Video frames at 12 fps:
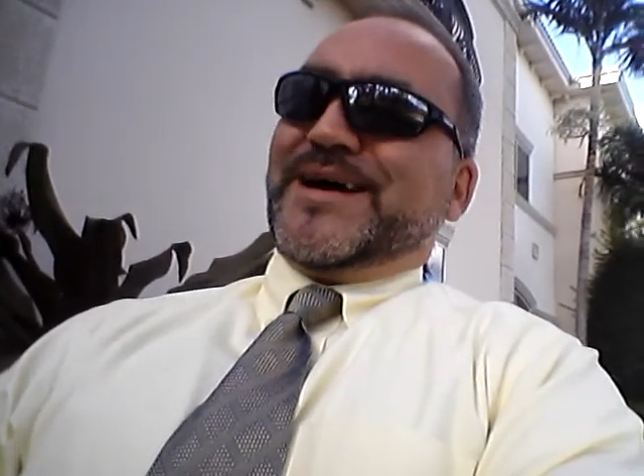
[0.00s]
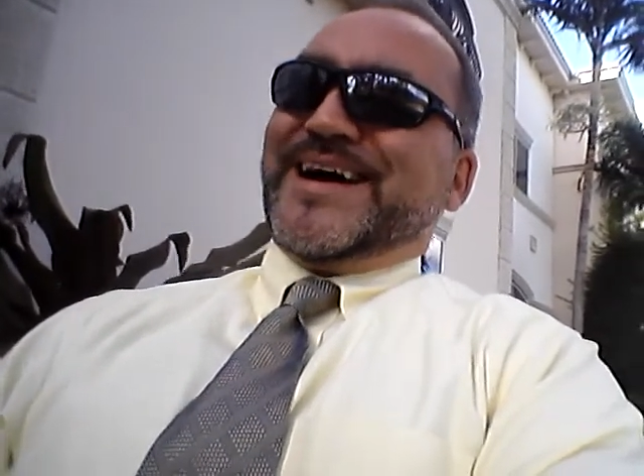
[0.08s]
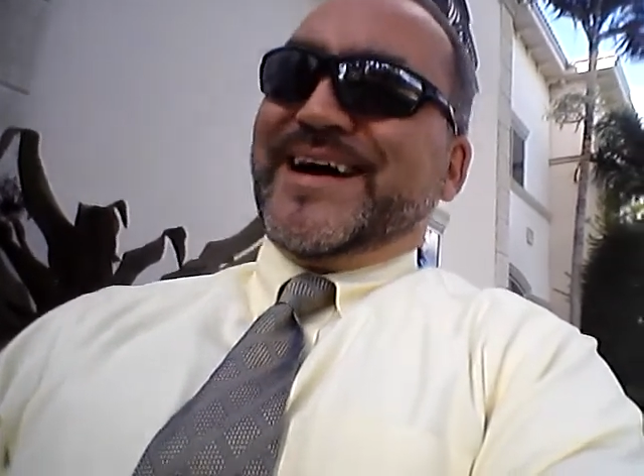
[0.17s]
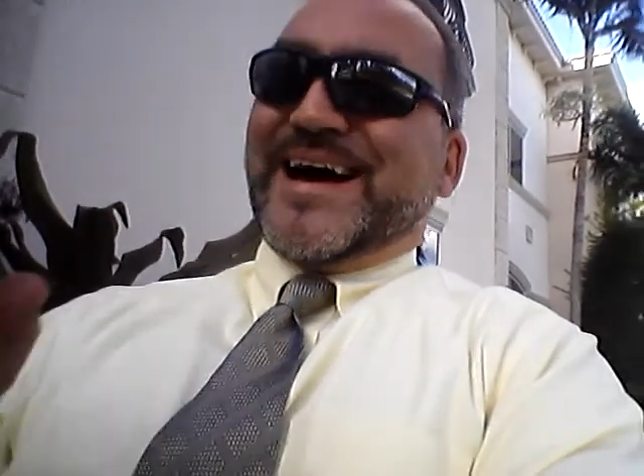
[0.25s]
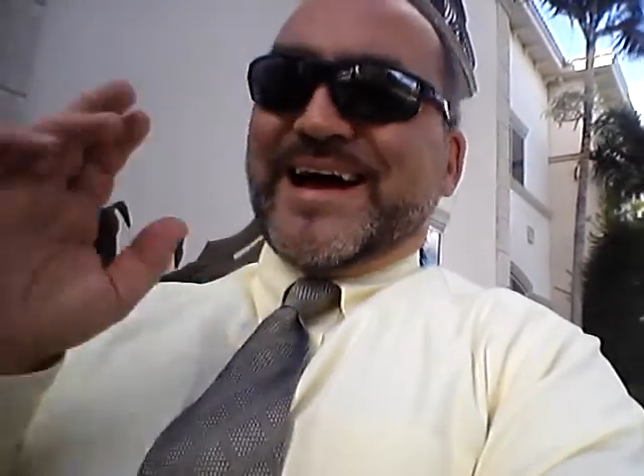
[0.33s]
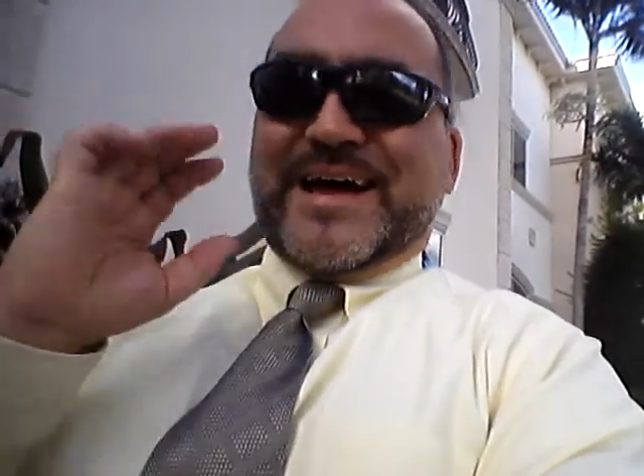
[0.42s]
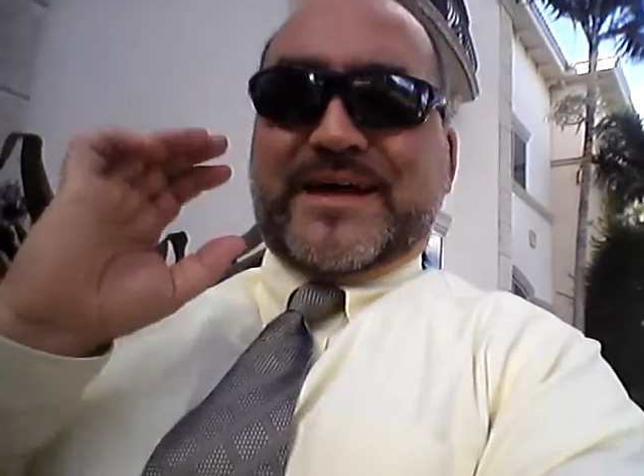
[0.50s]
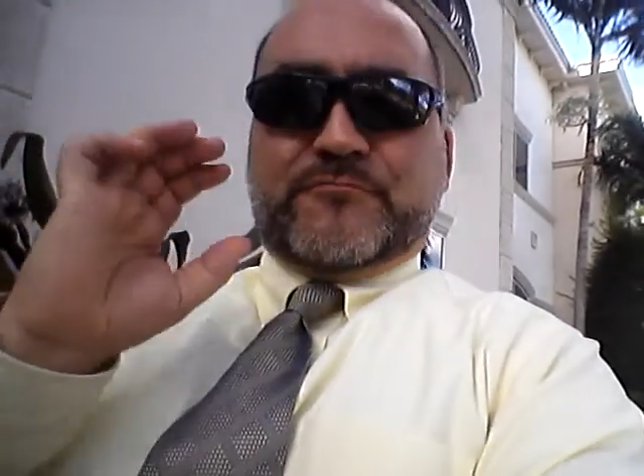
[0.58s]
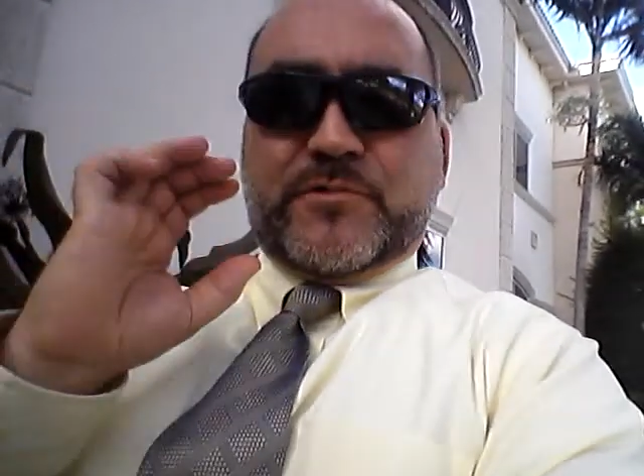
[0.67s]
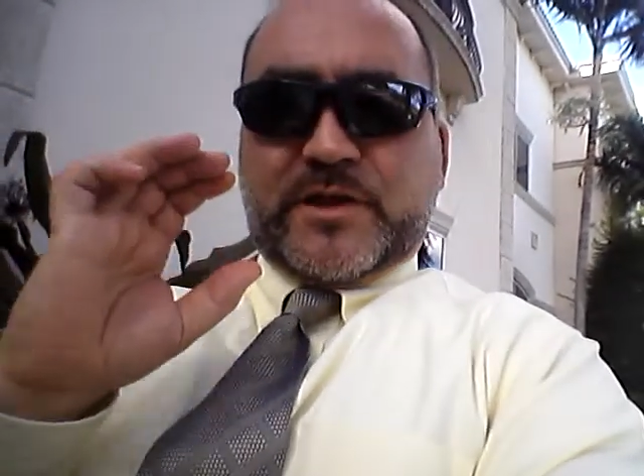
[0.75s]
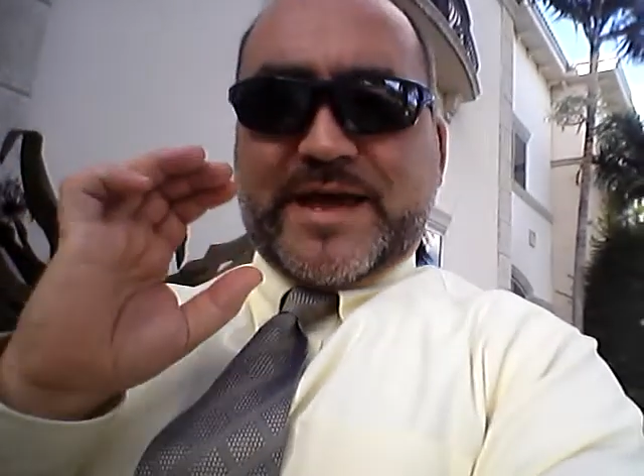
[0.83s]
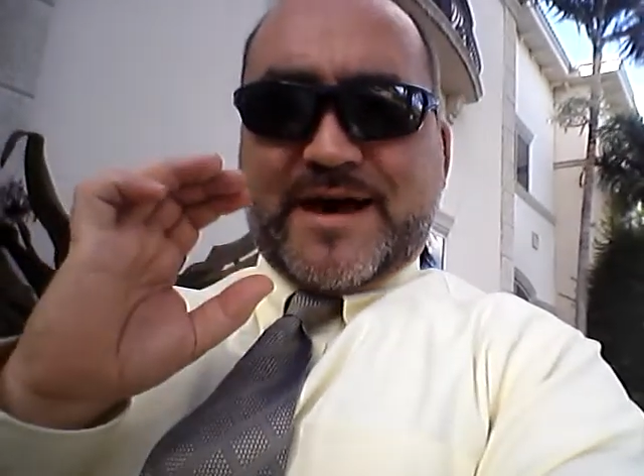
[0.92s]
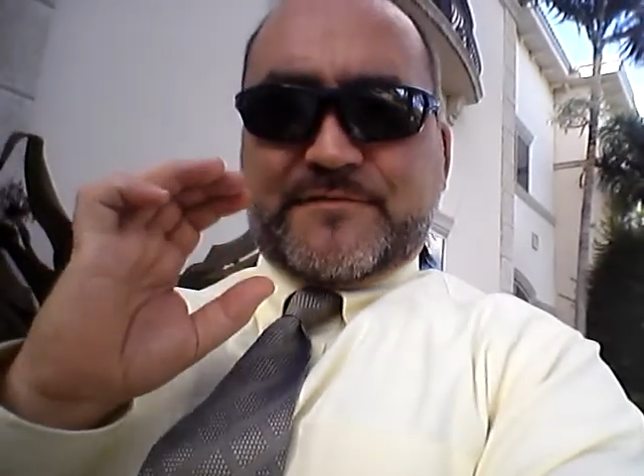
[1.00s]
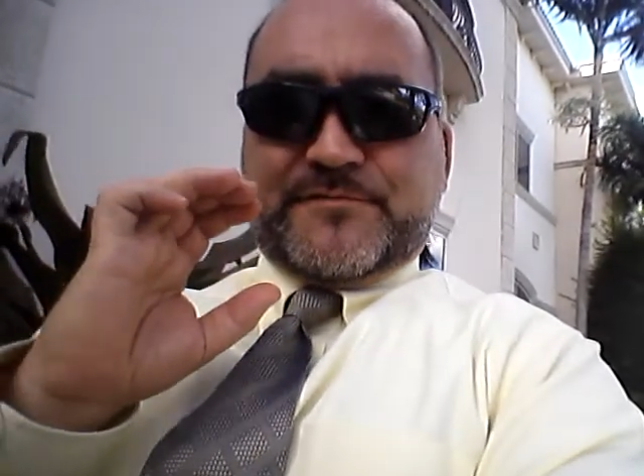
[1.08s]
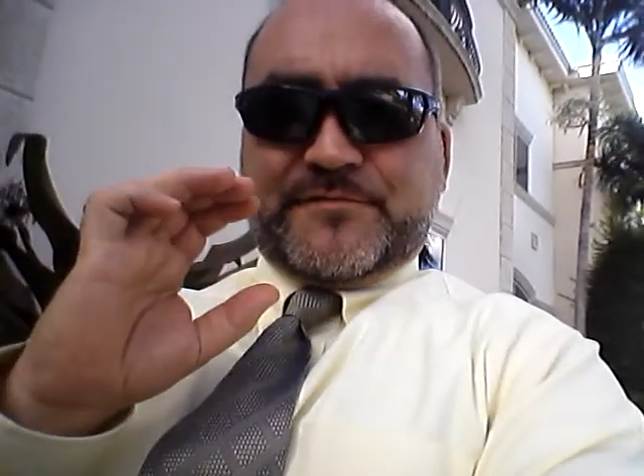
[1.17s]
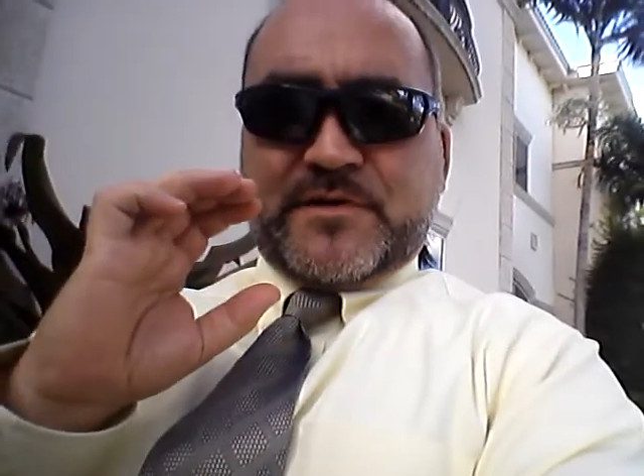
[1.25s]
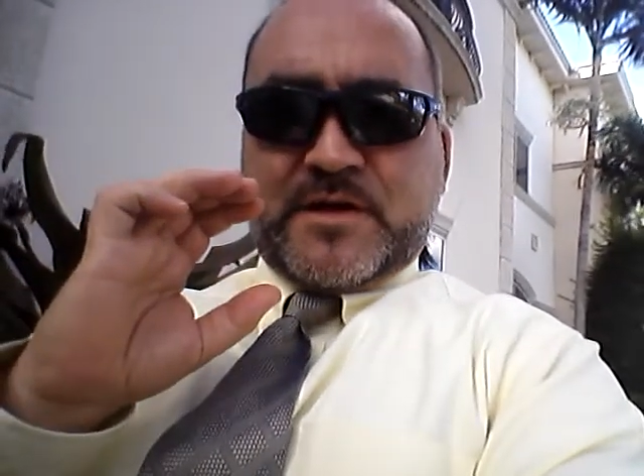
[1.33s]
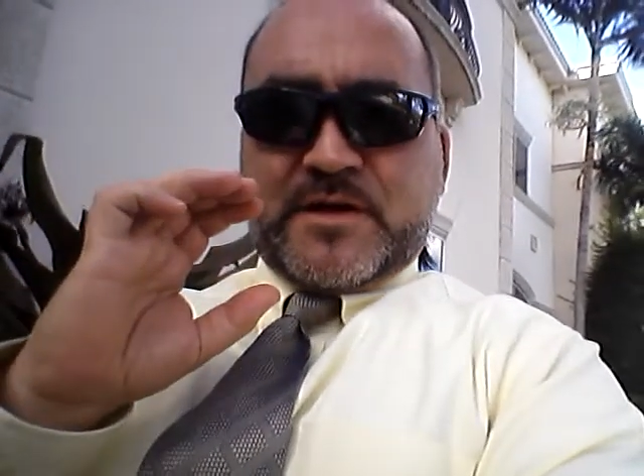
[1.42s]
I really have
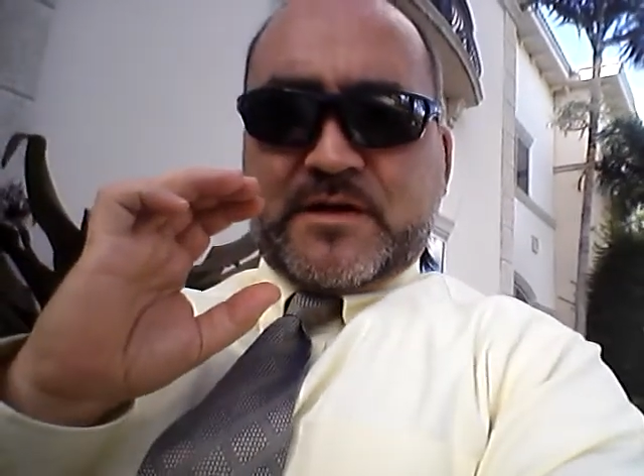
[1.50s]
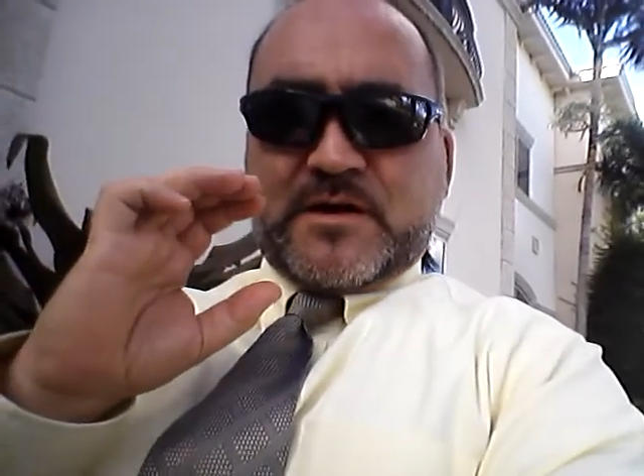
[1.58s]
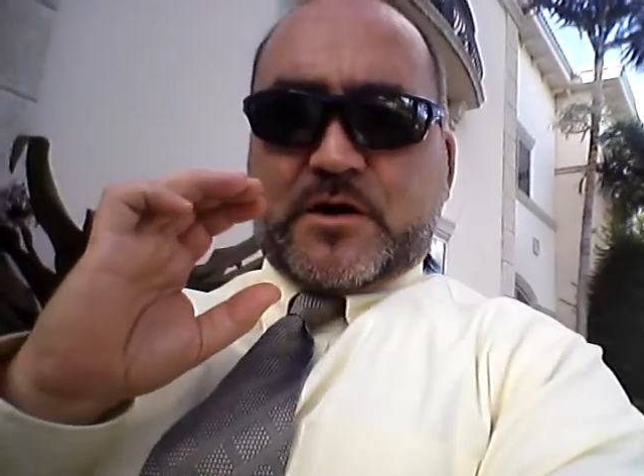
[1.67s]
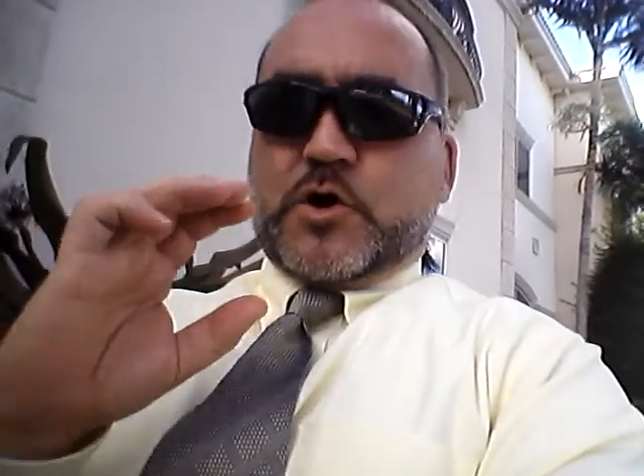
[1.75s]
a